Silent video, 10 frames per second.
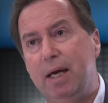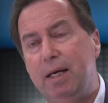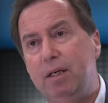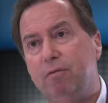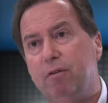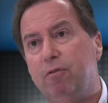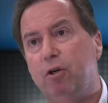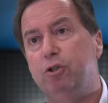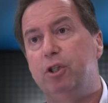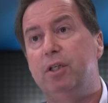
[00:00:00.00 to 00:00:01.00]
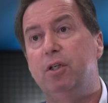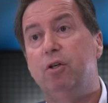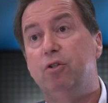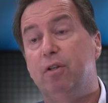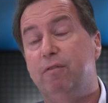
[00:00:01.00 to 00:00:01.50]
end of the flow sheet
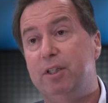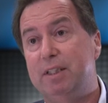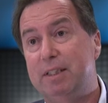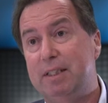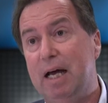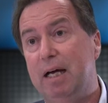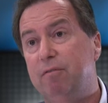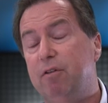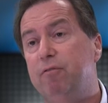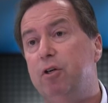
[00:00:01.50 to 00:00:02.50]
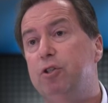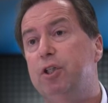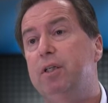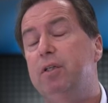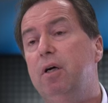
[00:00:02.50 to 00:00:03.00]
to the very start of the flow
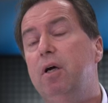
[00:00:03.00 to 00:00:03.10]
sheet,